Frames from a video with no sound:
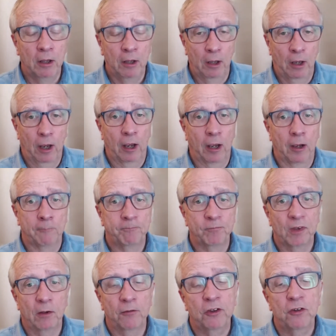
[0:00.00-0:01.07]

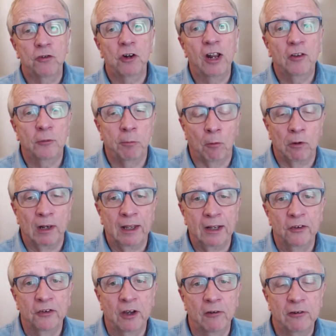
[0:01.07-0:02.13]
obviously transport
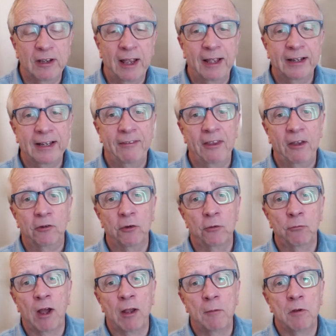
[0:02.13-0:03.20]
links. Now you can get that on
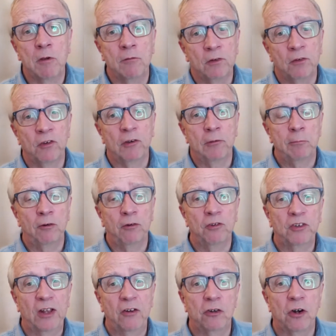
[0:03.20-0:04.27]
Rightmove and Zoopla,
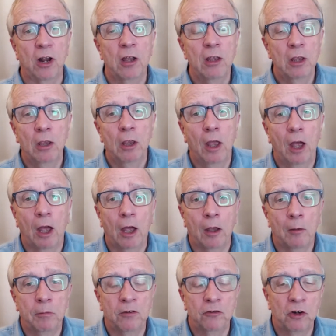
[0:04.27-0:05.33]
etc.
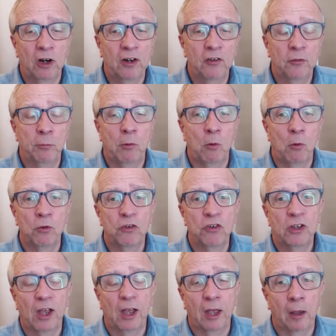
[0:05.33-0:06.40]
But transport,
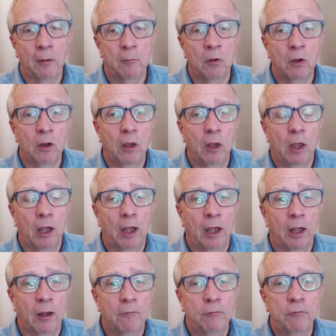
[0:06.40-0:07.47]

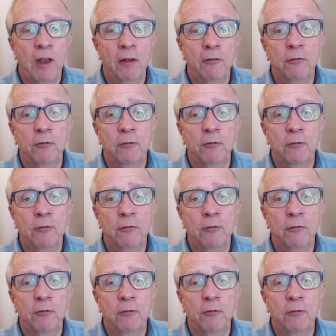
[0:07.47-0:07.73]
flood